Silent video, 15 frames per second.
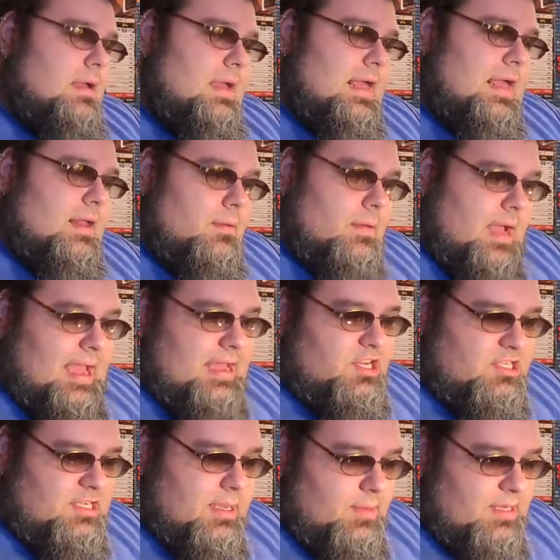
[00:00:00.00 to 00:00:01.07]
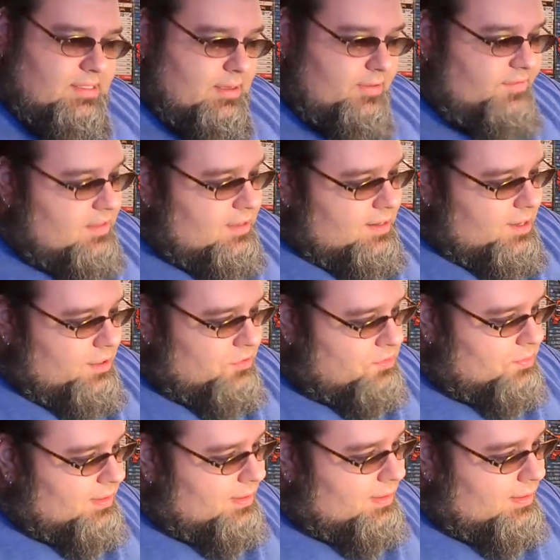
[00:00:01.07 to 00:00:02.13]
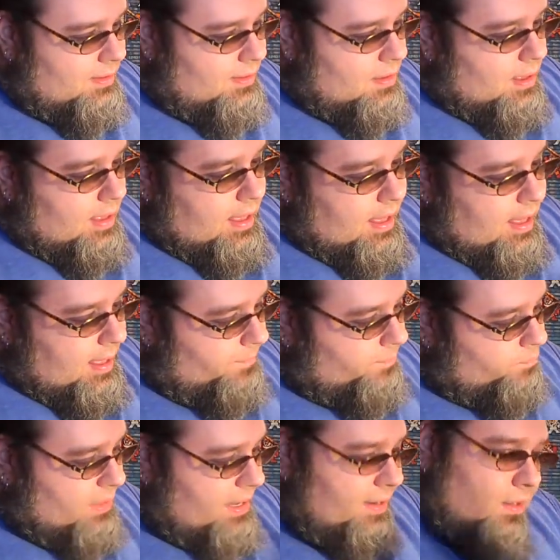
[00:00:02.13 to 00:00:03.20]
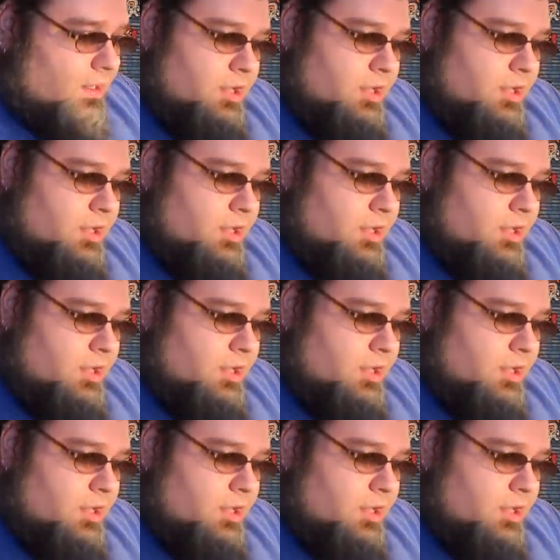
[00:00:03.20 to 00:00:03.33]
And I just hit myself in the nose with it. But it